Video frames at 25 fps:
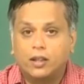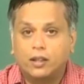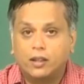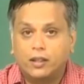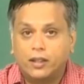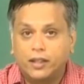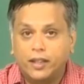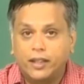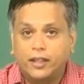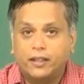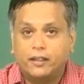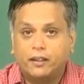
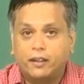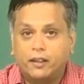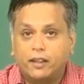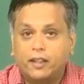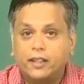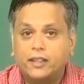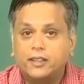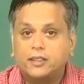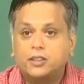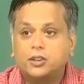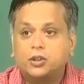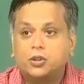heat
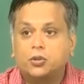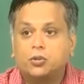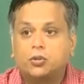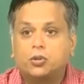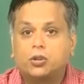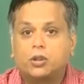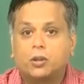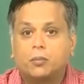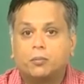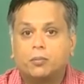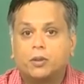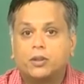release due to
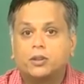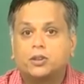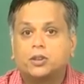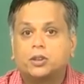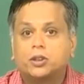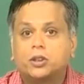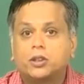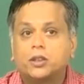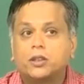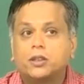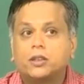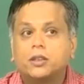
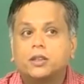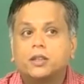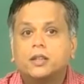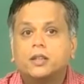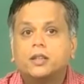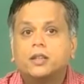combustion,